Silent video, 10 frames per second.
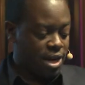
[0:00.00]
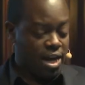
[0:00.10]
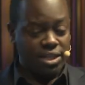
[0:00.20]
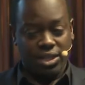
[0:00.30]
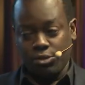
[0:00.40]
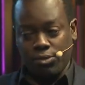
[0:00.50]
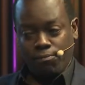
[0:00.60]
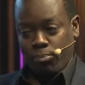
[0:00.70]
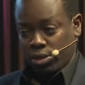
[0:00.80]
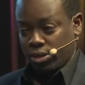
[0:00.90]
done is that
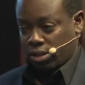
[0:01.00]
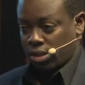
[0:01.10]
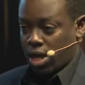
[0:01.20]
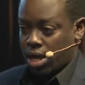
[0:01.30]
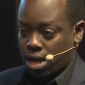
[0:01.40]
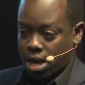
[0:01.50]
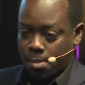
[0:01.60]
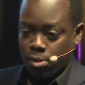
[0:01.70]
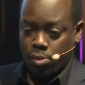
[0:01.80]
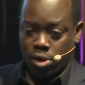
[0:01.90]
we've built a
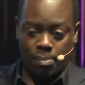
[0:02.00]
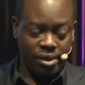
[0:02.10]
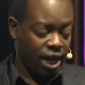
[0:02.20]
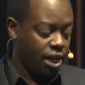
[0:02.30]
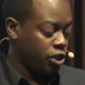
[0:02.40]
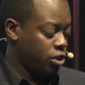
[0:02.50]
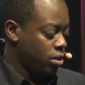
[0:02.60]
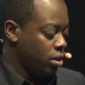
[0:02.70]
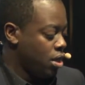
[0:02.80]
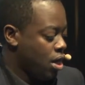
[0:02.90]
mobile
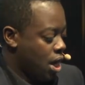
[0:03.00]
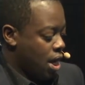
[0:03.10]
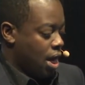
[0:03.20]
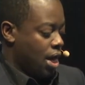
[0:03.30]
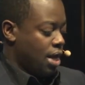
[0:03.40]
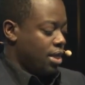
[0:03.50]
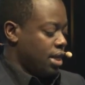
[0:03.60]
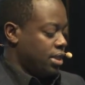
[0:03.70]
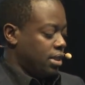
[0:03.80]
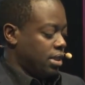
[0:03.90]
application
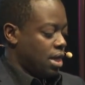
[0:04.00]
that